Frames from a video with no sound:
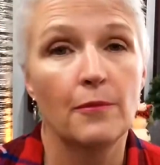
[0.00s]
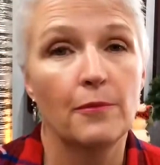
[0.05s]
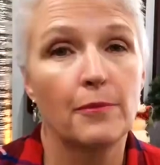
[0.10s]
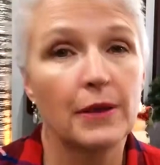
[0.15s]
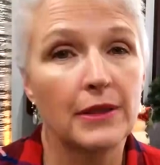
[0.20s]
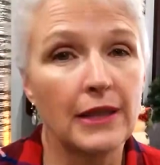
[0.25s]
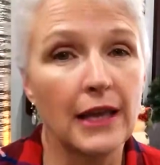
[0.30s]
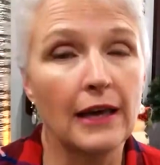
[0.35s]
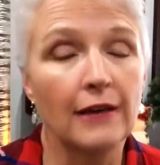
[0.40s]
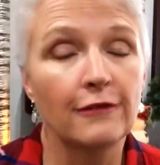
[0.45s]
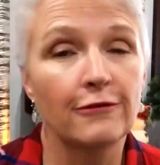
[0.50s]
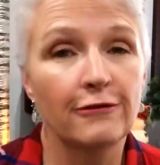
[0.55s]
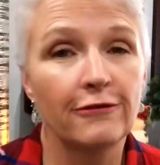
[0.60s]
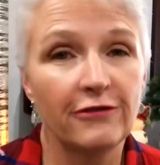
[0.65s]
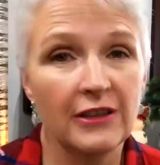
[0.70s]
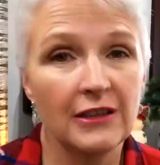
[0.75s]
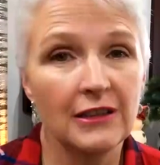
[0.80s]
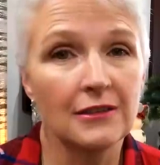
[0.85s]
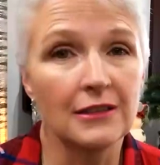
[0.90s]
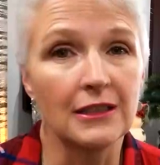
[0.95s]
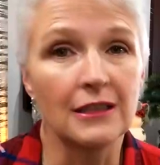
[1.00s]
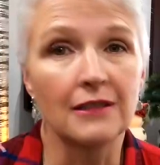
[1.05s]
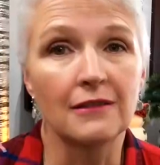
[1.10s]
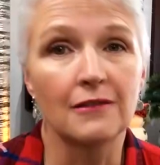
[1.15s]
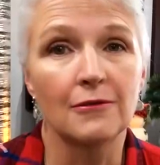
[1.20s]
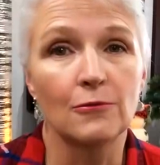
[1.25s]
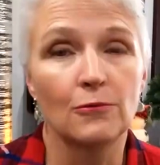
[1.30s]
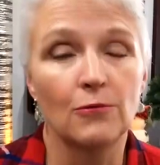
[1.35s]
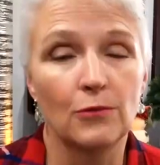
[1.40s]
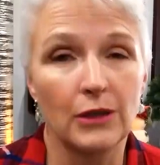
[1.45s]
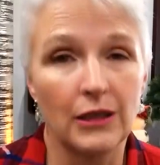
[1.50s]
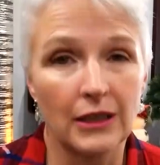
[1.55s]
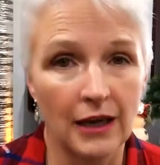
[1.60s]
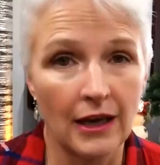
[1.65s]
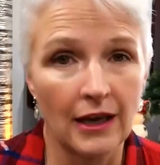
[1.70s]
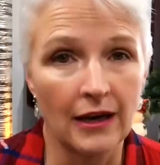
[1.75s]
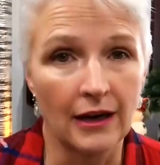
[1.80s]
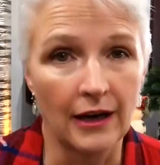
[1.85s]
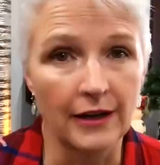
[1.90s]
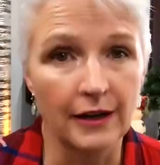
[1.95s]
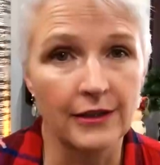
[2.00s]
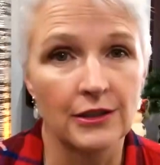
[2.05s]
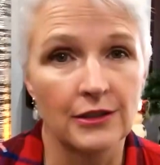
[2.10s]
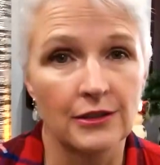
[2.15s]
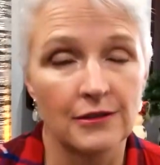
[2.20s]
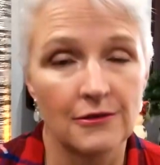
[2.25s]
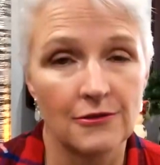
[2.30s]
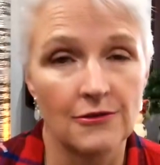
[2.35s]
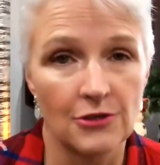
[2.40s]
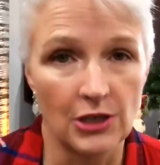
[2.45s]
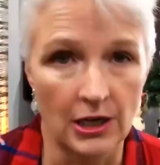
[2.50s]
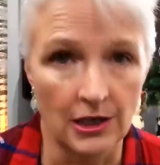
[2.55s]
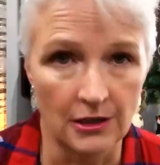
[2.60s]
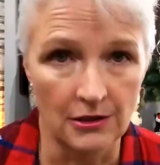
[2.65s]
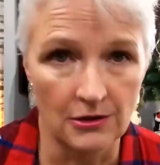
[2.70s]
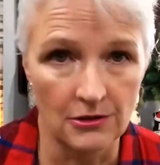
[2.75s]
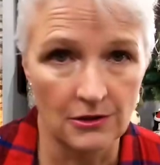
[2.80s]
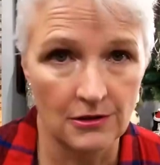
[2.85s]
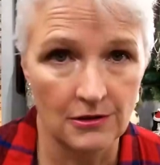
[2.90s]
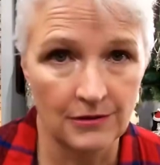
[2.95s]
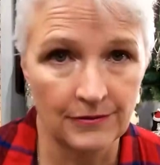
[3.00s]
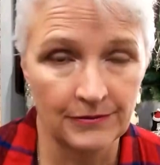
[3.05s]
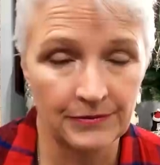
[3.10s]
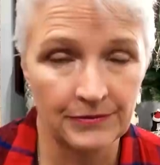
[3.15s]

but that feeling we cannot change.